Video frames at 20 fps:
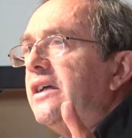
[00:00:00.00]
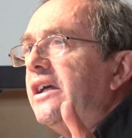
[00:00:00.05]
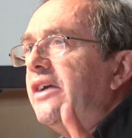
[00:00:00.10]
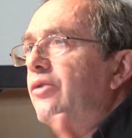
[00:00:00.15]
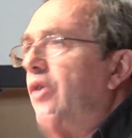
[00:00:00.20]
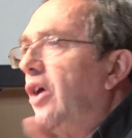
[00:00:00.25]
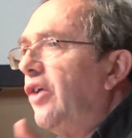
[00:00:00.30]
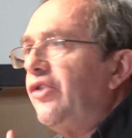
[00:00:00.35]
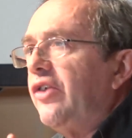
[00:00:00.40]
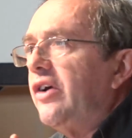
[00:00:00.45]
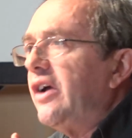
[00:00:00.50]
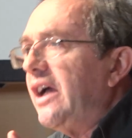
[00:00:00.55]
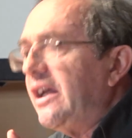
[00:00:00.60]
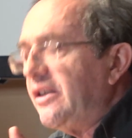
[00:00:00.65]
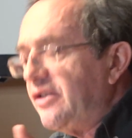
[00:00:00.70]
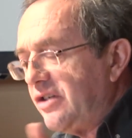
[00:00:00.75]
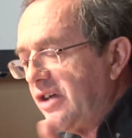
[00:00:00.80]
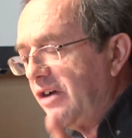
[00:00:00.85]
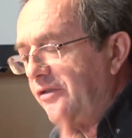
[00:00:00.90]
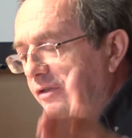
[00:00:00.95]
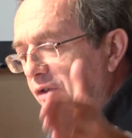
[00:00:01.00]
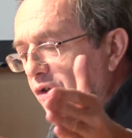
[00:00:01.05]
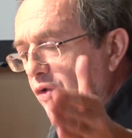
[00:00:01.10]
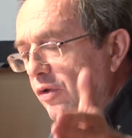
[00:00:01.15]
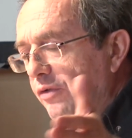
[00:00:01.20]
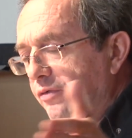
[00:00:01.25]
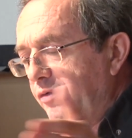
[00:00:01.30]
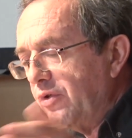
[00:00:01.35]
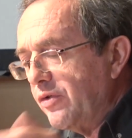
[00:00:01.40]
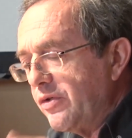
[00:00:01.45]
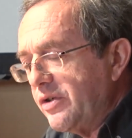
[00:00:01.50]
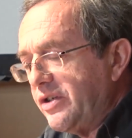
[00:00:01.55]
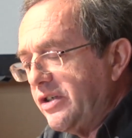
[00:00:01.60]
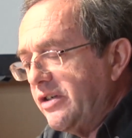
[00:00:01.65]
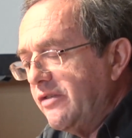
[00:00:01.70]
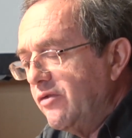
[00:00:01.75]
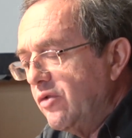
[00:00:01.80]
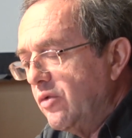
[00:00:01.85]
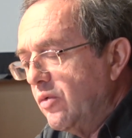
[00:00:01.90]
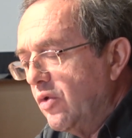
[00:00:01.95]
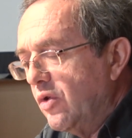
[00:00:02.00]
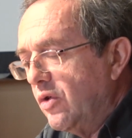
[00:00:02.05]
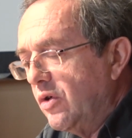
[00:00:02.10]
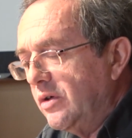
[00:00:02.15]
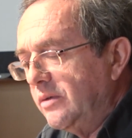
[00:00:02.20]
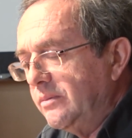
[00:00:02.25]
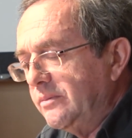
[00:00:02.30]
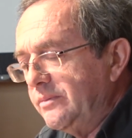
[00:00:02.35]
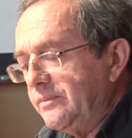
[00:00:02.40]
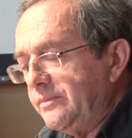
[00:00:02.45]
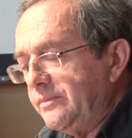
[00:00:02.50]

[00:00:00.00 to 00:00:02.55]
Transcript: in Russia had suffered all through the Civil War.